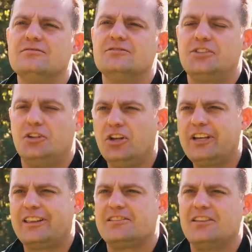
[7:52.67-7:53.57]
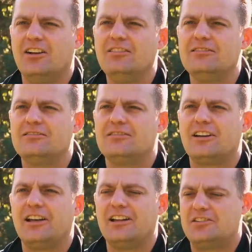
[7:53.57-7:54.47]
So you look at this hill,
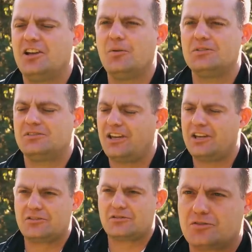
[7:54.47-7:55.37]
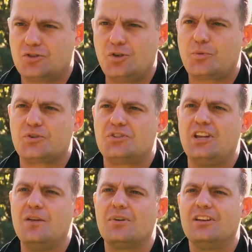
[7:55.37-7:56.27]
and this hill was like super
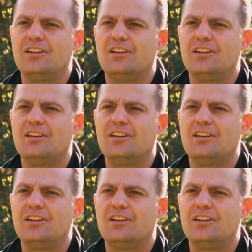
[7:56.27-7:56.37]
steep.